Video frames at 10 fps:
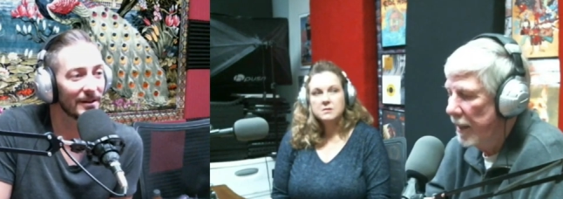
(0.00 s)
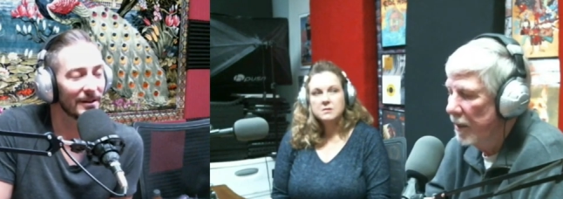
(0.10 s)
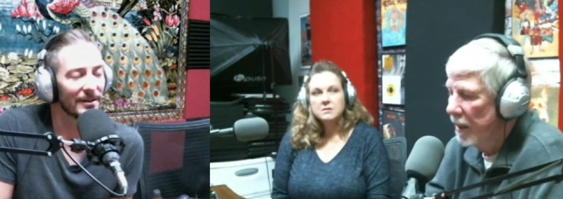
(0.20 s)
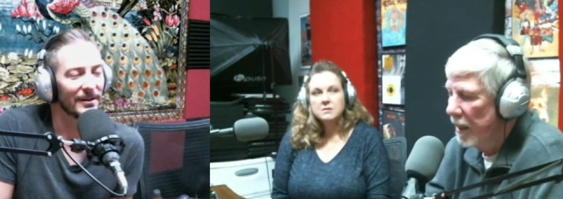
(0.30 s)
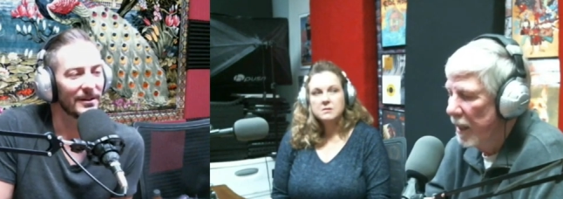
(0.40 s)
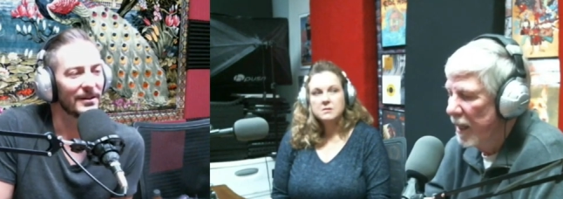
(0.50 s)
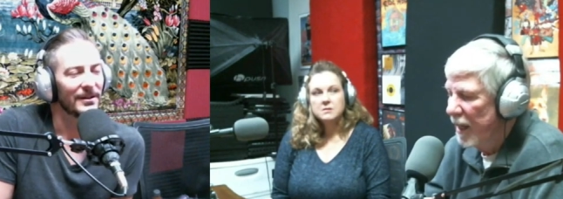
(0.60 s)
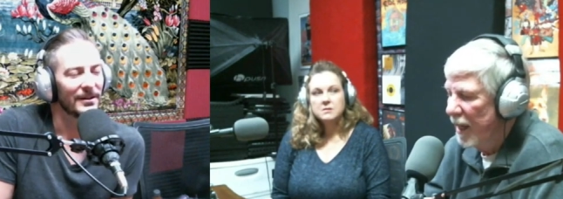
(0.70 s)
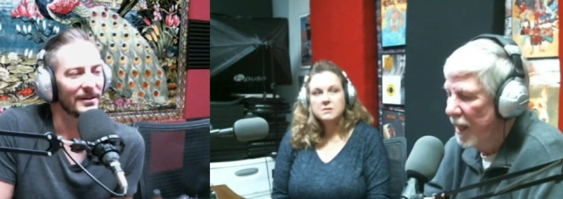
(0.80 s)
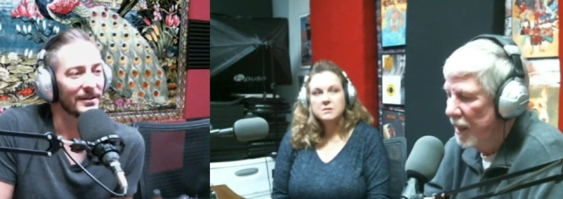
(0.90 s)
Speaker 1: And
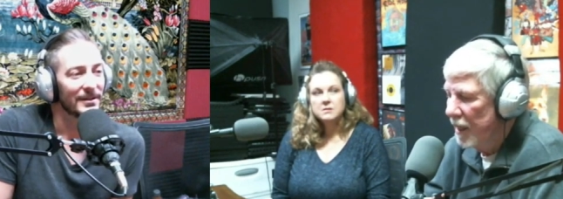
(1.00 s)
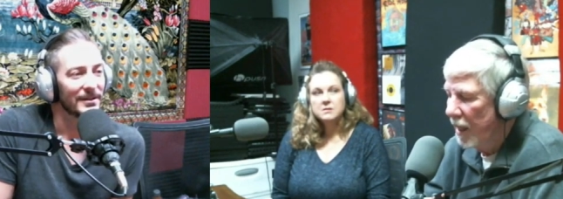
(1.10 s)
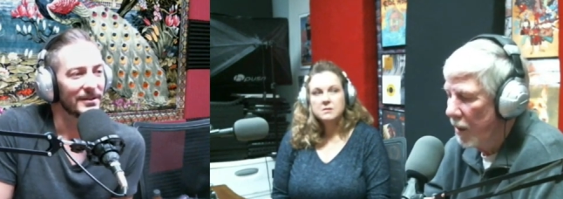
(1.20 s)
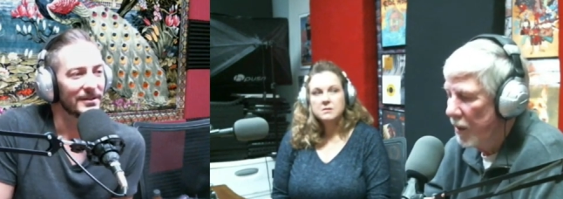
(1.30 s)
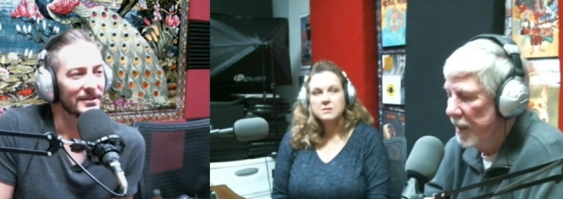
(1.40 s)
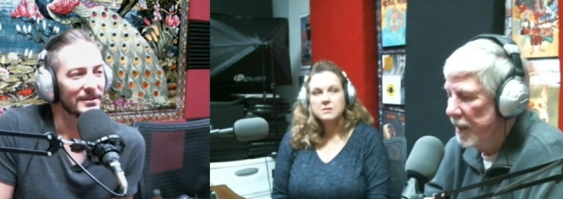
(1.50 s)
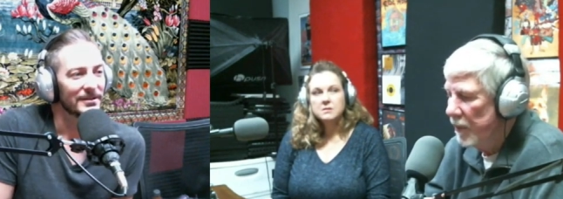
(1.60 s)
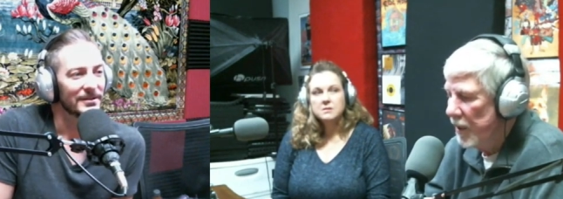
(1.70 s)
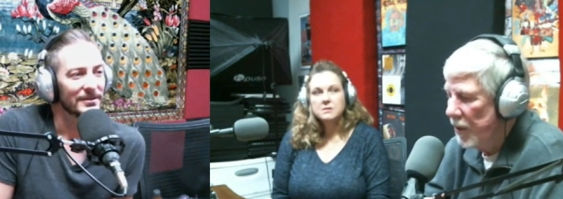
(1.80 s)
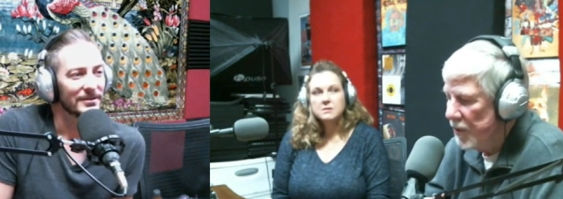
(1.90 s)
and not only
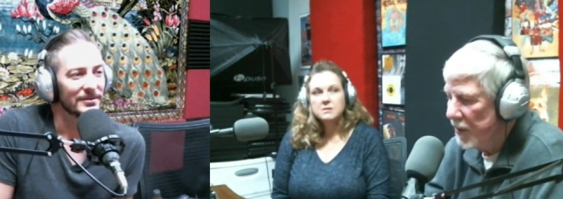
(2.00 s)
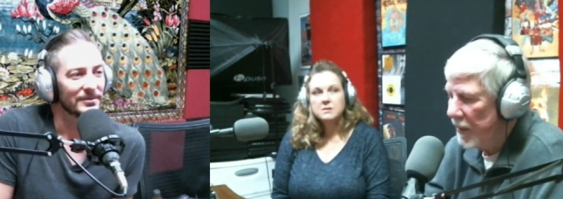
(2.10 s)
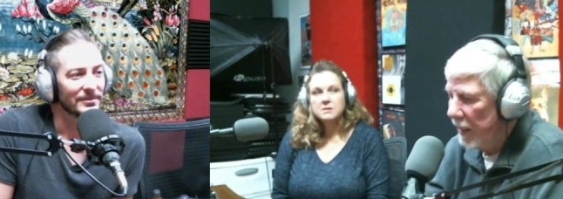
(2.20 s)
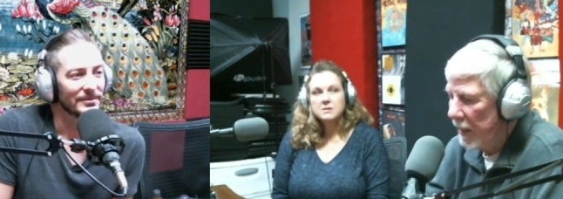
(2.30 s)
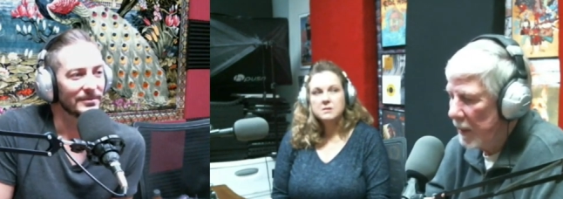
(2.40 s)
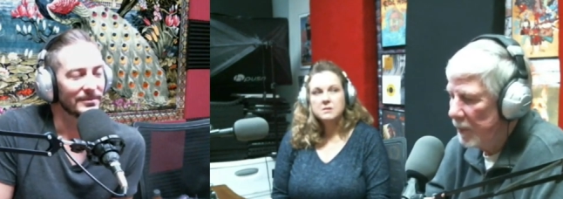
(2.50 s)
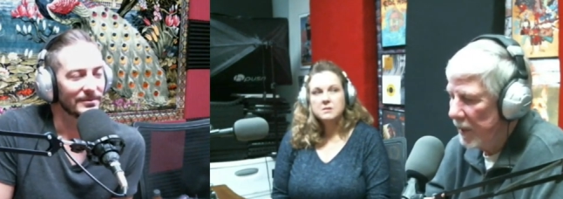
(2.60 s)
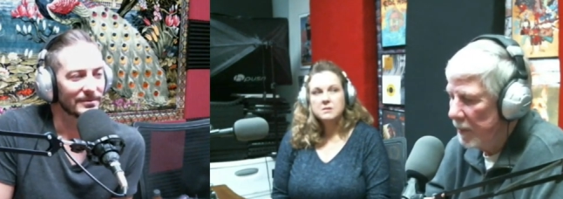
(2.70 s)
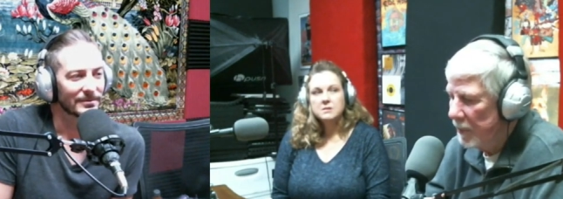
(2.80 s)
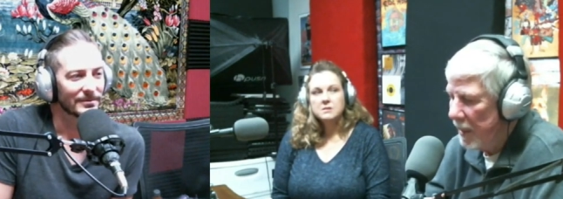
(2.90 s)
did we use it there,
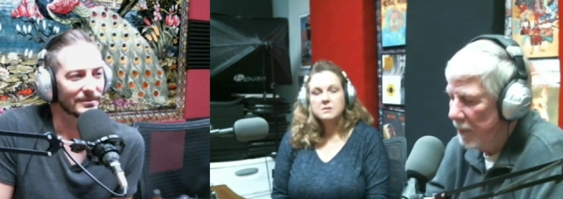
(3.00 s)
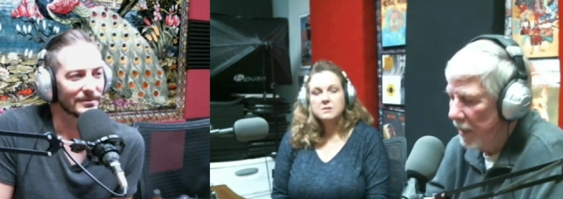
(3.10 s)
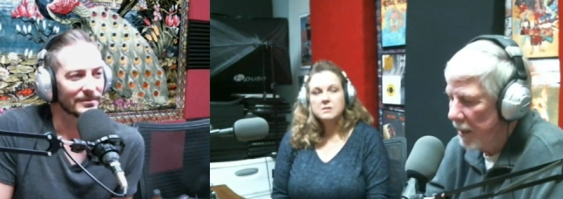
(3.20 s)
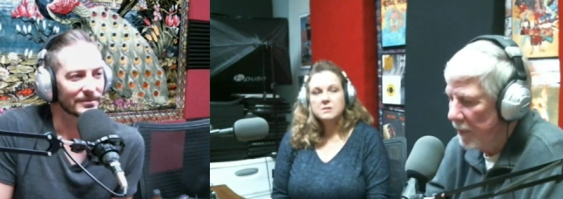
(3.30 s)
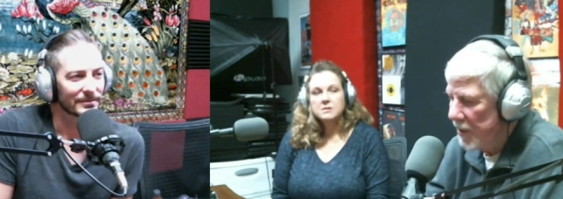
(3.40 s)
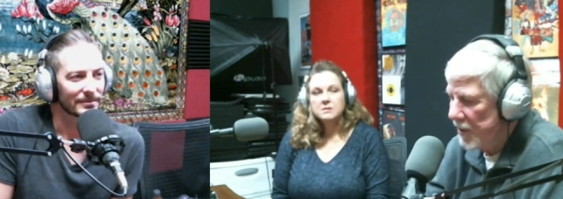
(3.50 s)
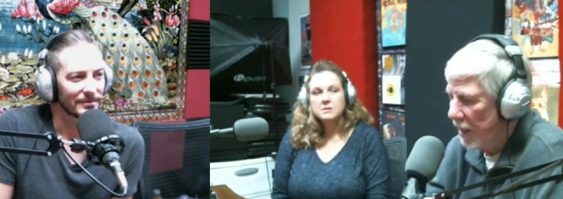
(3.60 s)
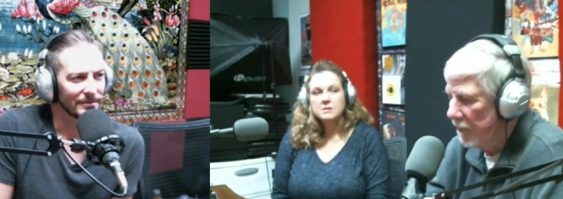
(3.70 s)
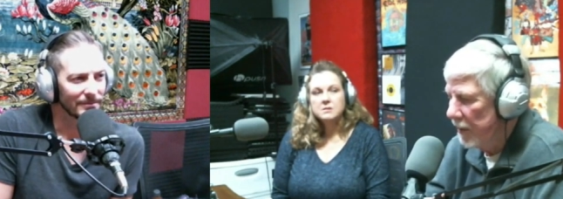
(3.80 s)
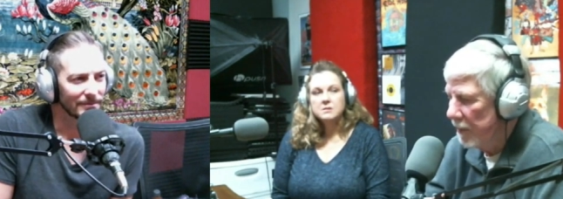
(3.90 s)
but people like
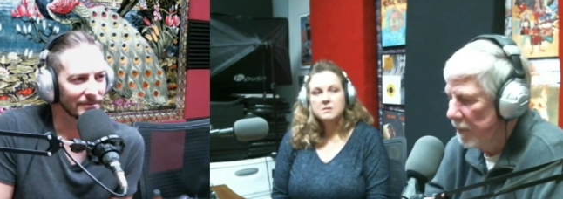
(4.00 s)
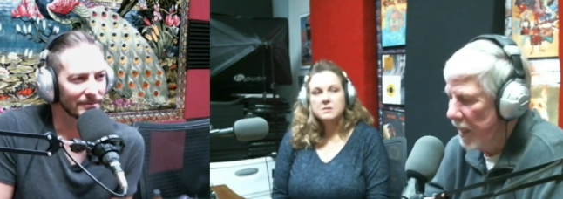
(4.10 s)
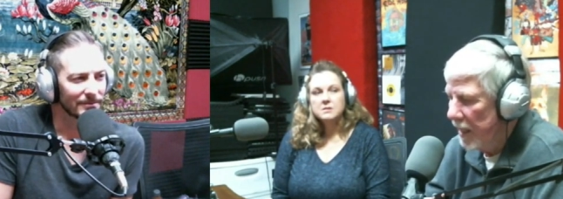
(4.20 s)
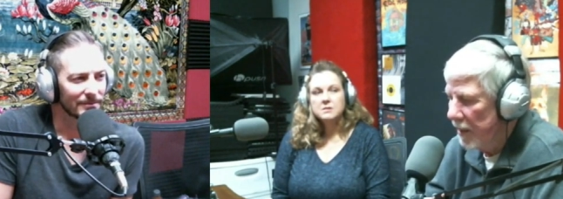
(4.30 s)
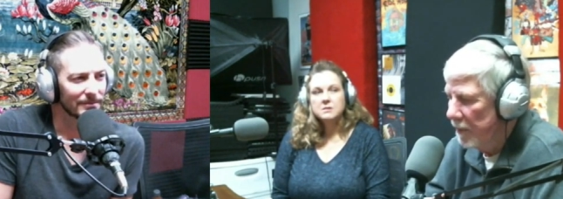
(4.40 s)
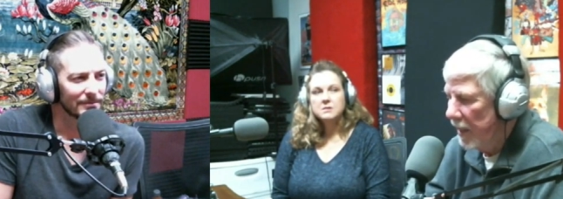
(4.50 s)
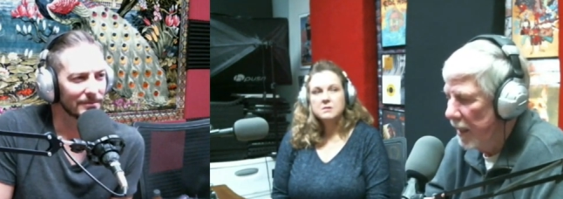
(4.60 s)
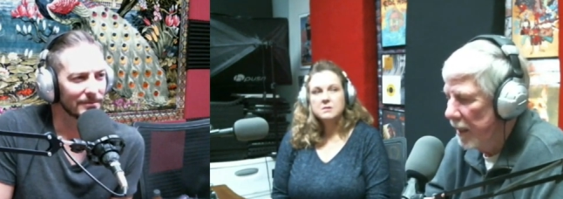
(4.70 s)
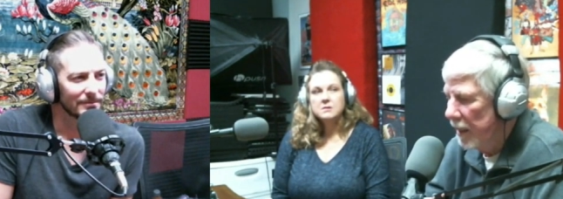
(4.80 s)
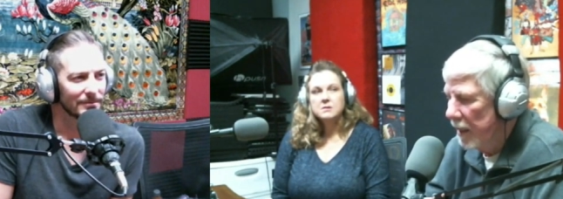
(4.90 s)
myself and many other
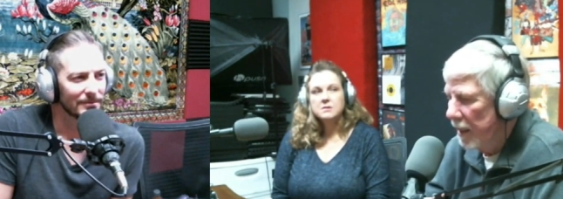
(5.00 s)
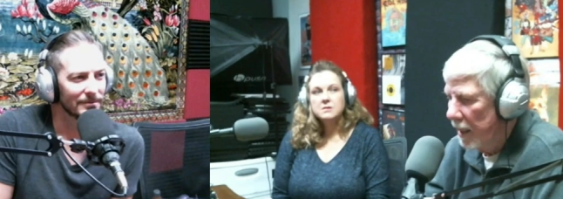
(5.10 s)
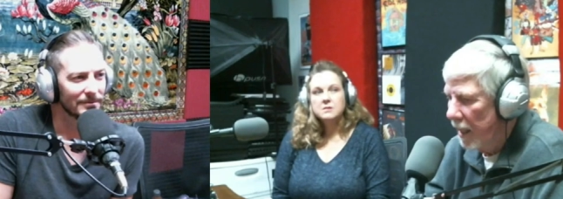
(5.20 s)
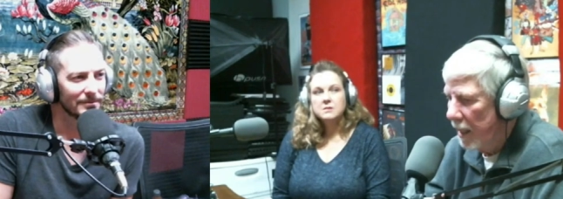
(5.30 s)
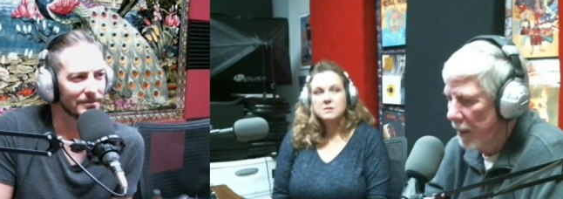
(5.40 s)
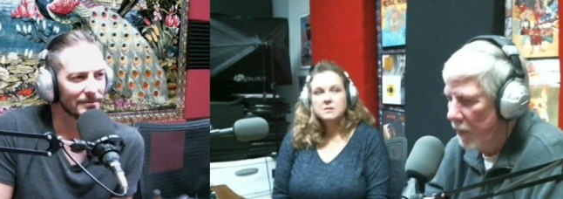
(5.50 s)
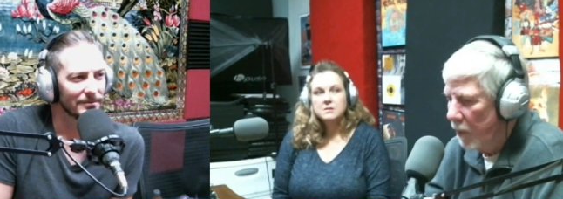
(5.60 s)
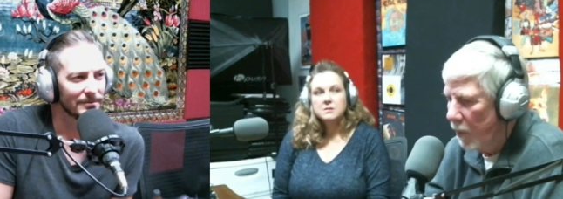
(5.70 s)
men, uh,